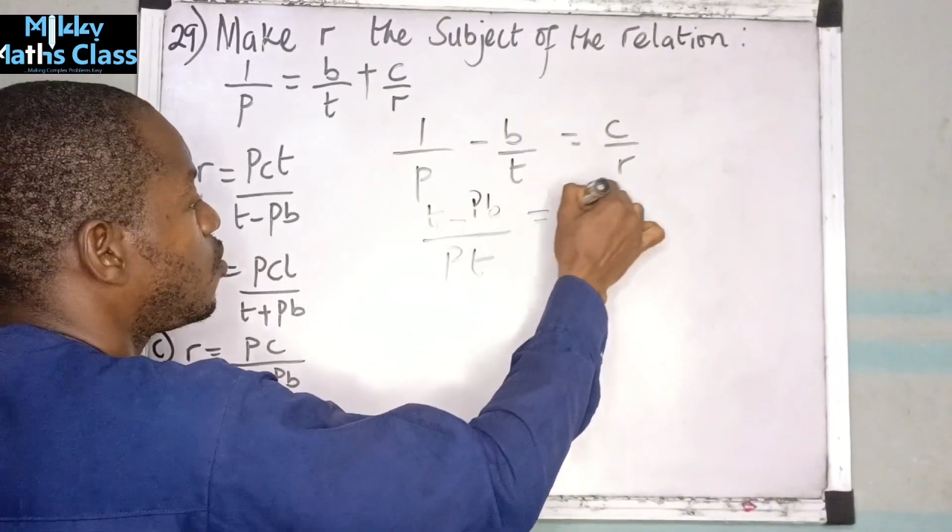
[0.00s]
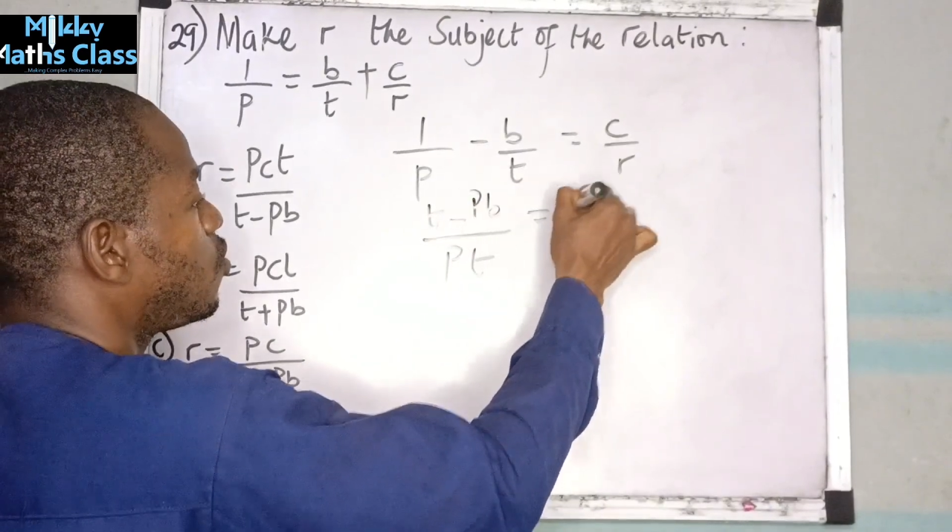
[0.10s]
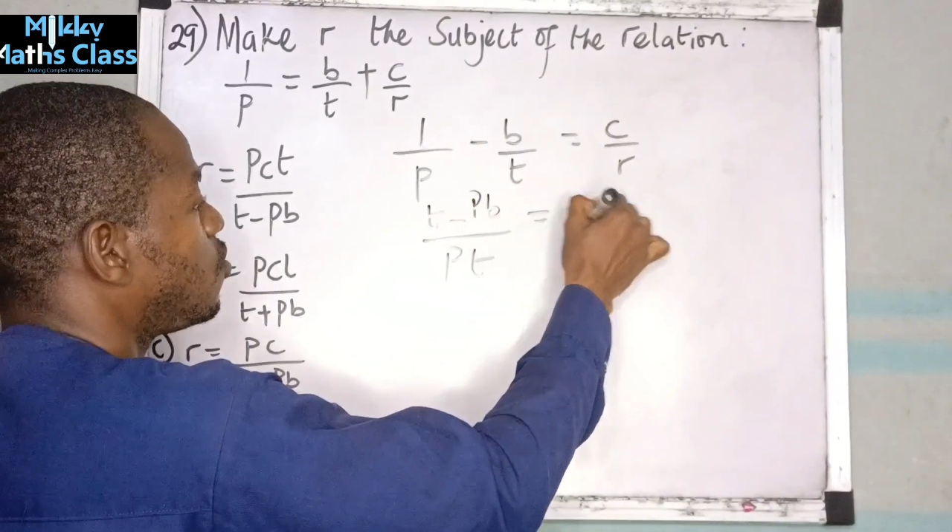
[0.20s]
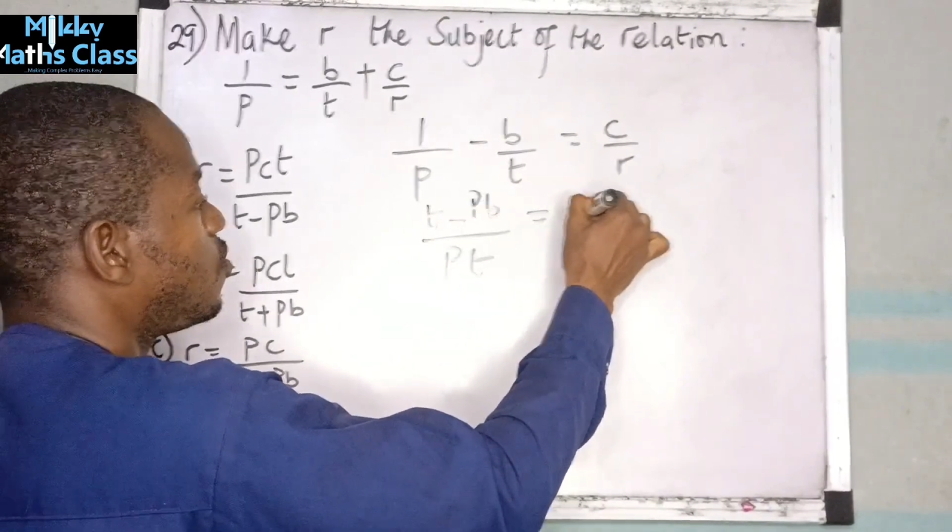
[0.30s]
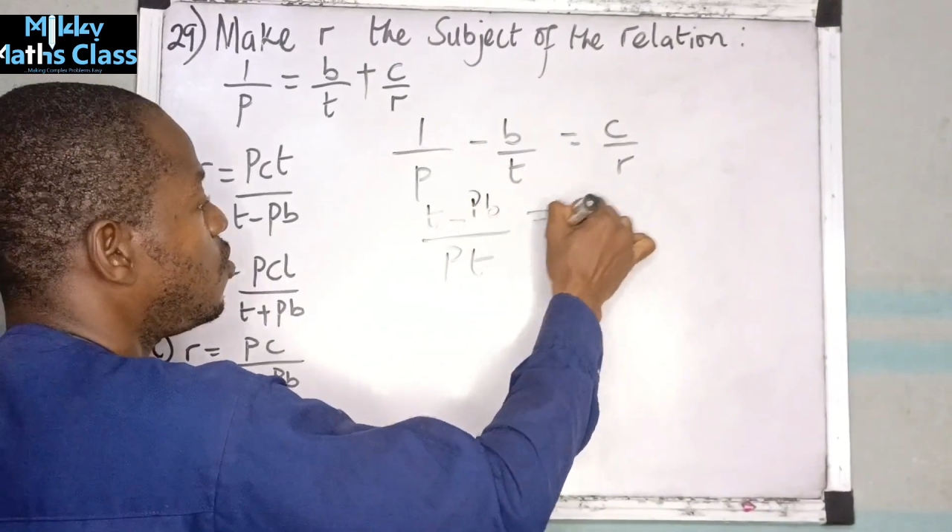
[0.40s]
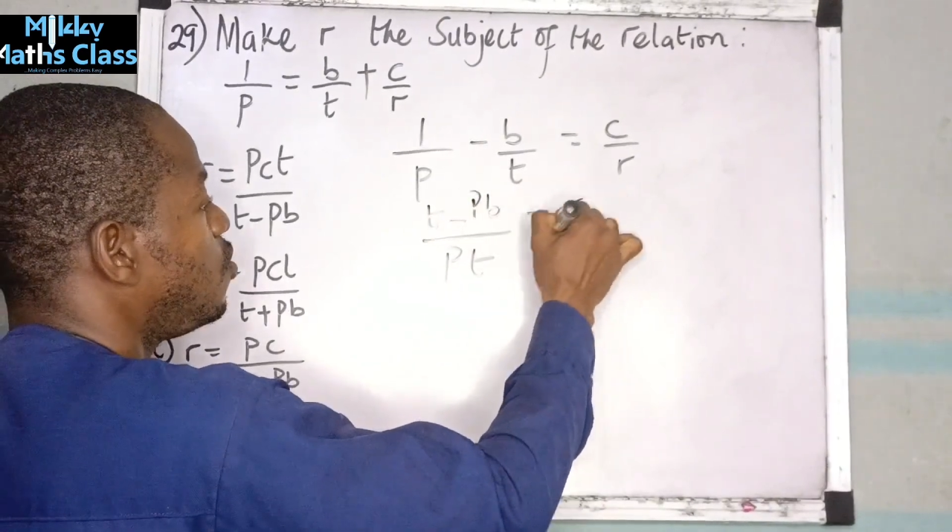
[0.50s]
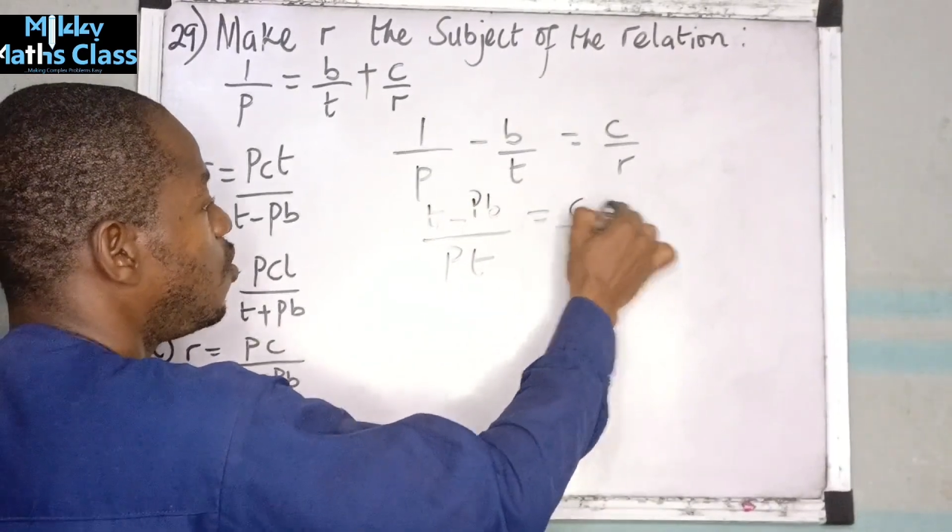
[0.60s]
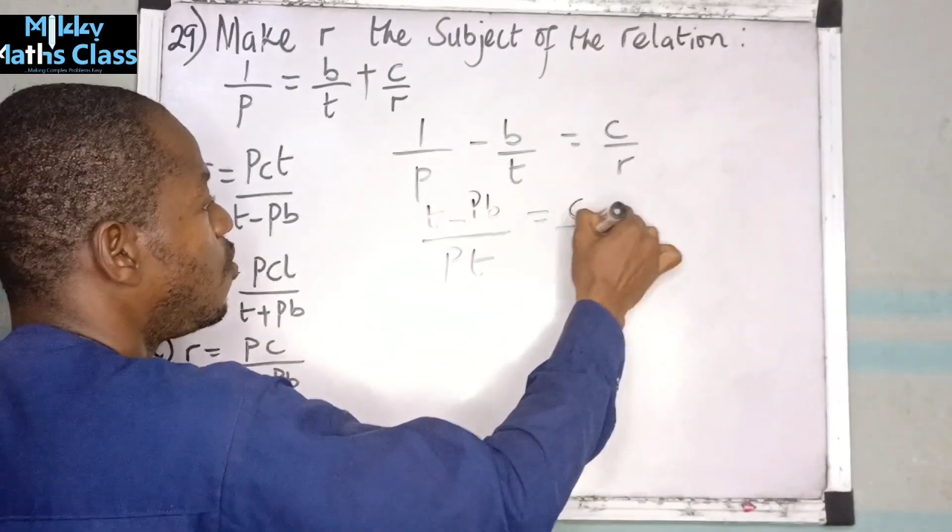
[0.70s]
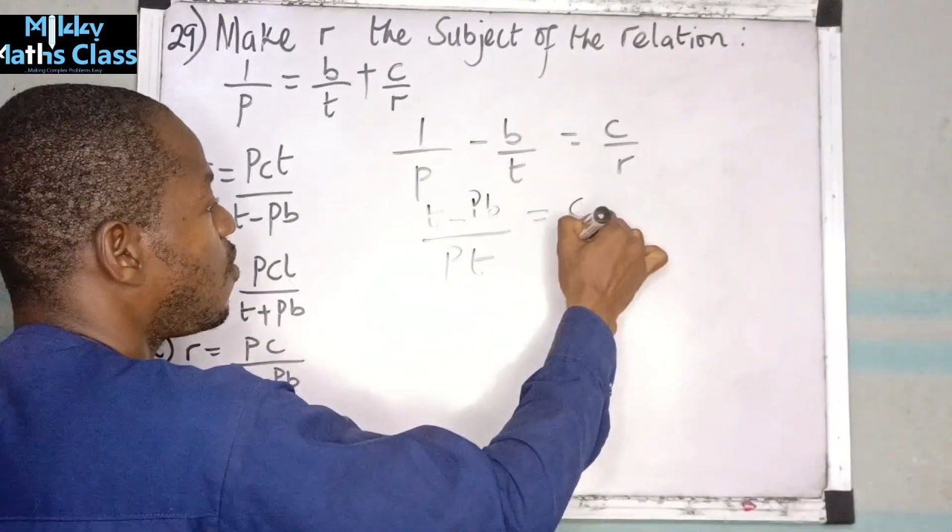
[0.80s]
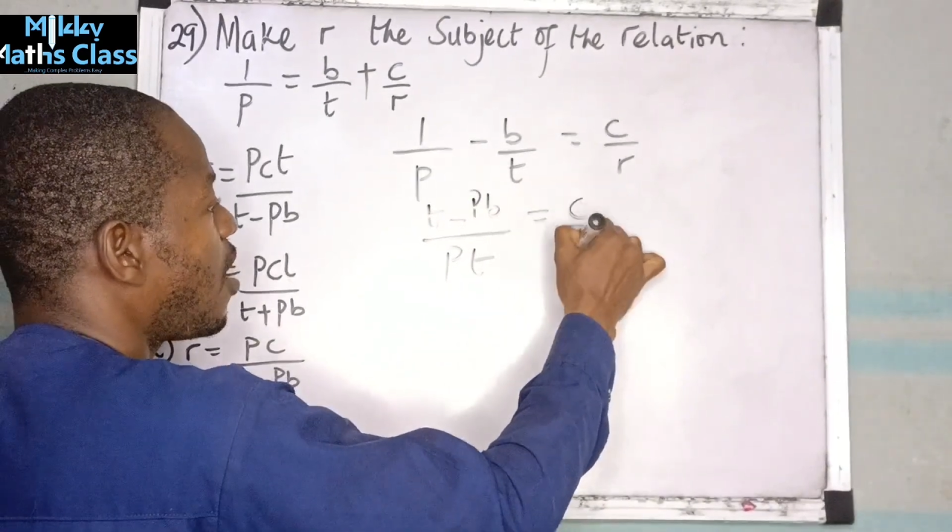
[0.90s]
times B,
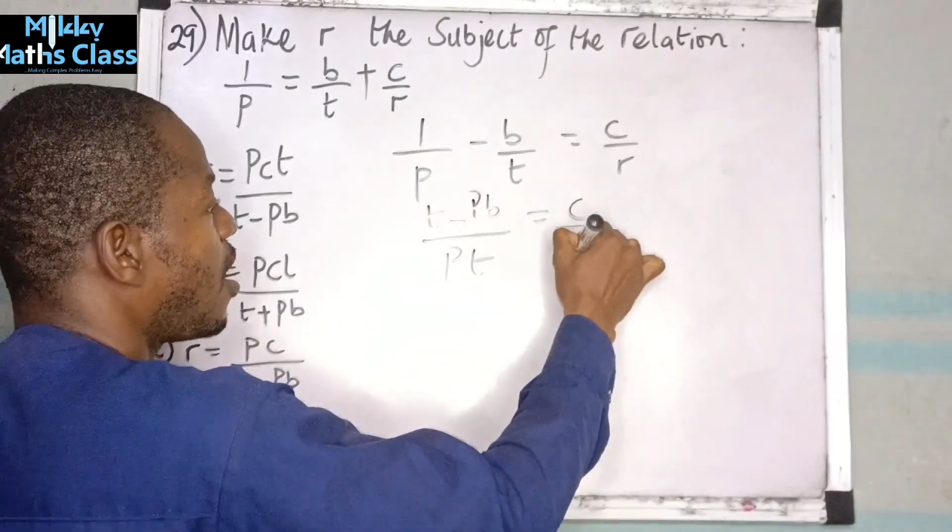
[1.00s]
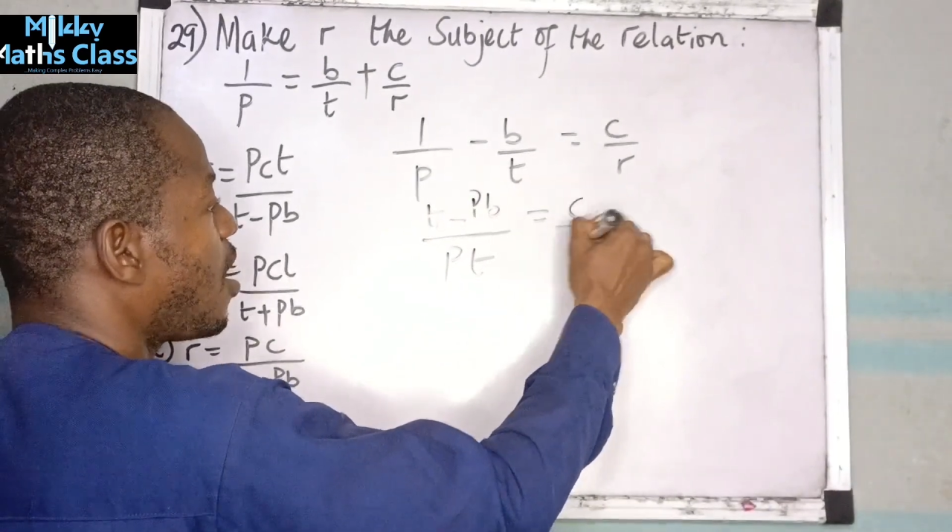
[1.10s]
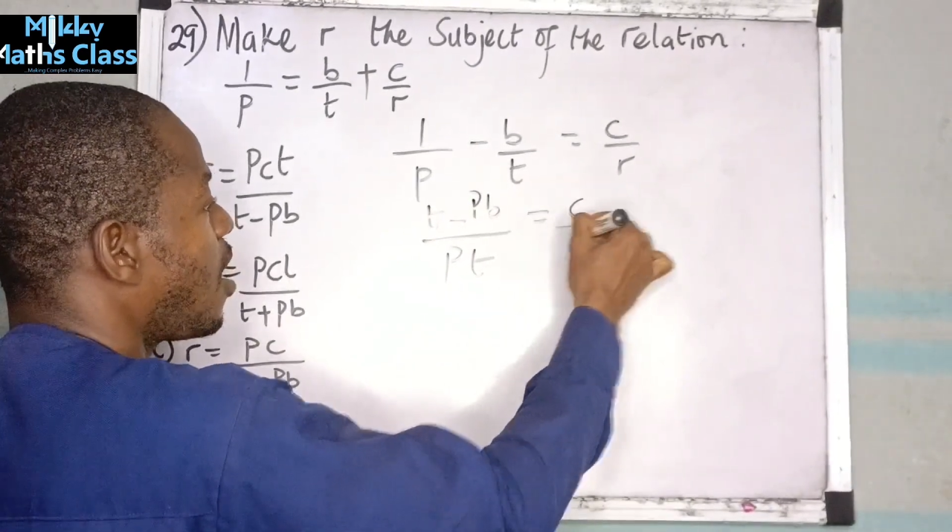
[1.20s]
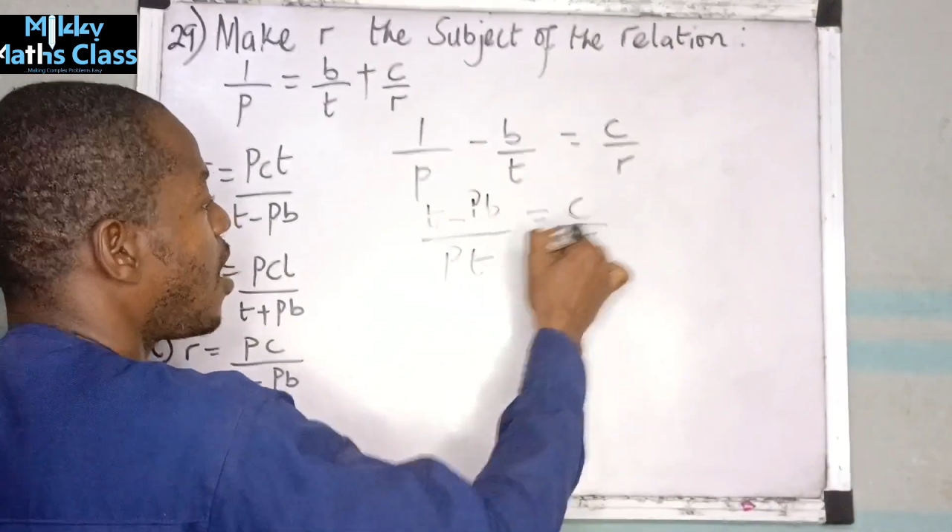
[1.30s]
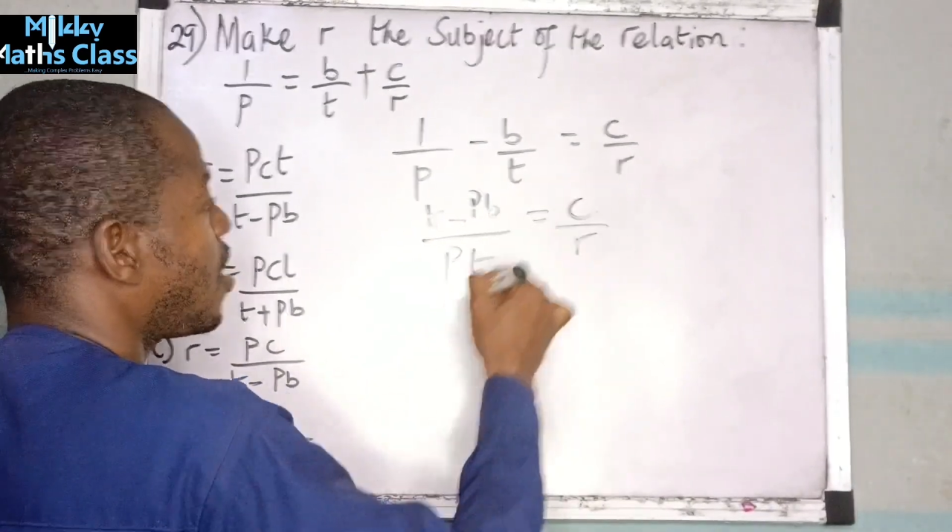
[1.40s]
PB,